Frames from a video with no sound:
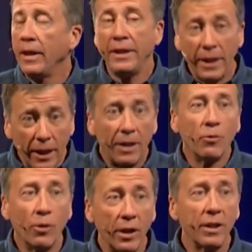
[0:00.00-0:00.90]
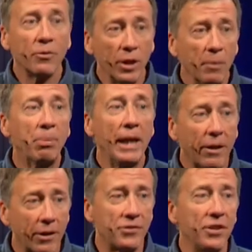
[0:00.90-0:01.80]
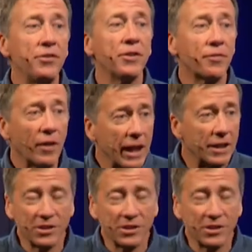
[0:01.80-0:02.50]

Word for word: Yeah, we're, we're in Paris. This is France.